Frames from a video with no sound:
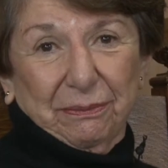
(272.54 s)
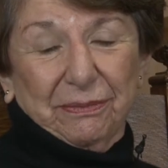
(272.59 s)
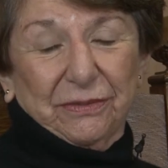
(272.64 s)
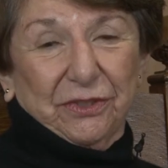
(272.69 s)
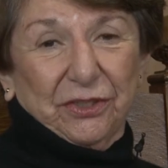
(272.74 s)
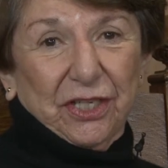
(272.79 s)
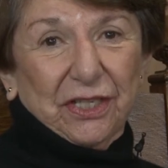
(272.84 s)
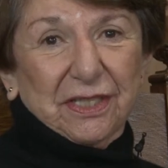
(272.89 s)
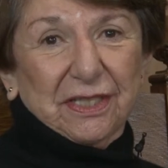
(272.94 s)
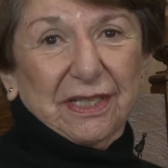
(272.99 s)

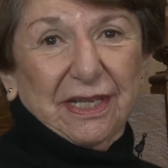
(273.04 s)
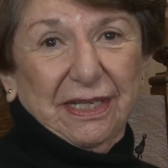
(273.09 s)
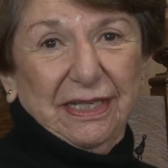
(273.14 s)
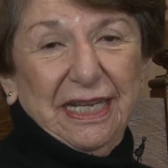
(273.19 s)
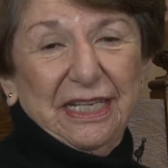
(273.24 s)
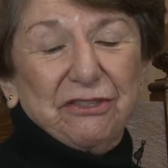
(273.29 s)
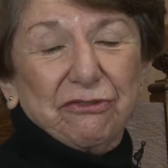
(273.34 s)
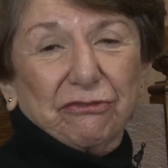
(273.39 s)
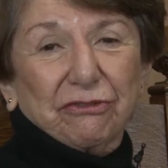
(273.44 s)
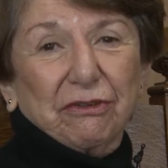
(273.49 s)
just an
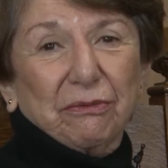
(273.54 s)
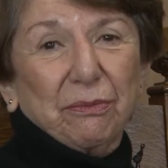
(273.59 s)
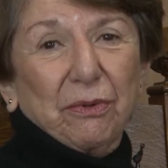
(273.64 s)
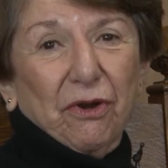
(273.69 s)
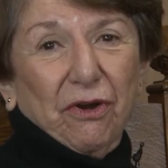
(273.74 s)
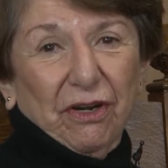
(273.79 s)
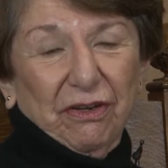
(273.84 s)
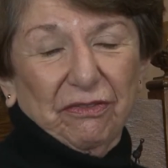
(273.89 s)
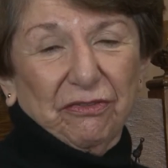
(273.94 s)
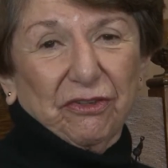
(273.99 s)
integral
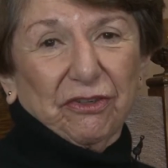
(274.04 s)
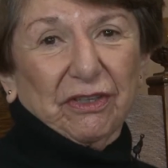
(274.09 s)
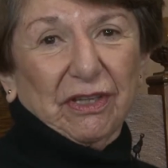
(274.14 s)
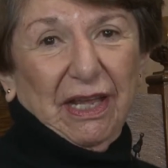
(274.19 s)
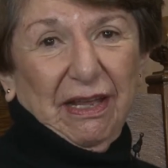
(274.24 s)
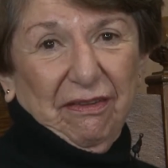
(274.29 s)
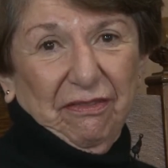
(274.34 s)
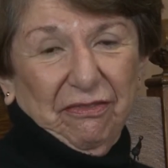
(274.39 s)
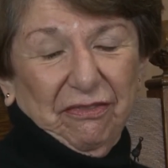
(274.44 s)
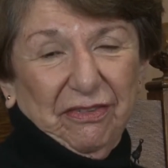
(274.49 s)
part of your
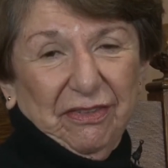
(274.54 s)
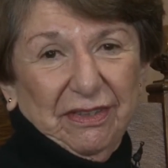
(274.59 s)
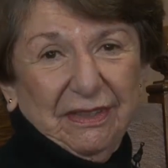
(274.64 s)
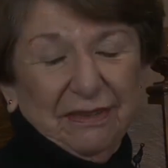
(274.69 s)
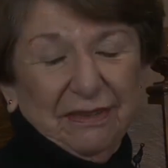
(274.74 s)
life.